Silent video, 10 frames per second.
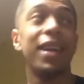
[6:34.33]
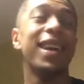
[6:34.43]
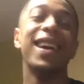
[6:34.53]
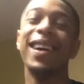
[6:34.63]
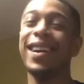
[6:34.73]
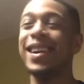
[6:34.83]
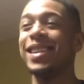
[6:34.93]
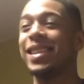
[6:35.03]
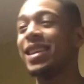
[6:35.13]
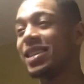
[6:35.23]

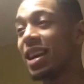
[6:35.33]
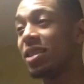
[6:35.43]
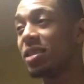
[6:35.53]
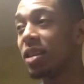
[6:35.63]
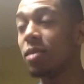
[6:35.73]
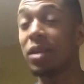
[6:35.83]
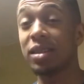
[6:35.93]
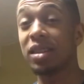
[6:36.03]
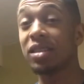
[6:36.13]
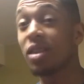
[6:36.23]
Taking a shower on a daily
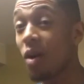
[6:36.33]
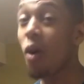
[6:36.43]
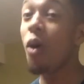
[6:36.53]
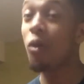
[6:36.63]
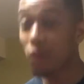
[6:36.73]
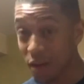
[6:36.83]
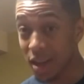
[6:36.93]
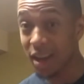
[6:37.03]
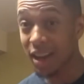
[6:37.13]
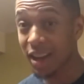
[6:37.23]
basis,
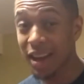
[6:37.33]
hopefully.